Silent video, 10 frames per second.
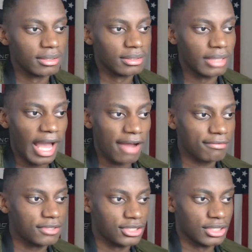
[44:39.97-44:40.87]
The
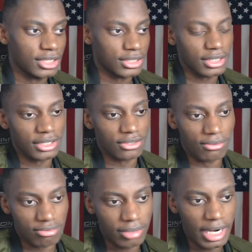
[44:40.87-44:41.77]
averageness is
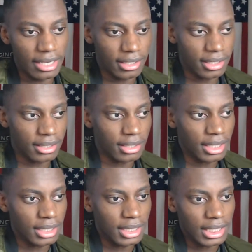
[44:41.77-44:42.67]
great.
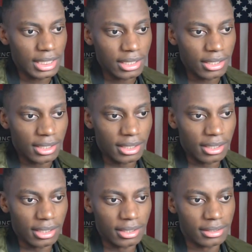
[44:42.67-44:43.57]
Oh,
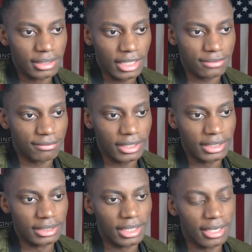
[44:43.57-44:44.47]
that's funny.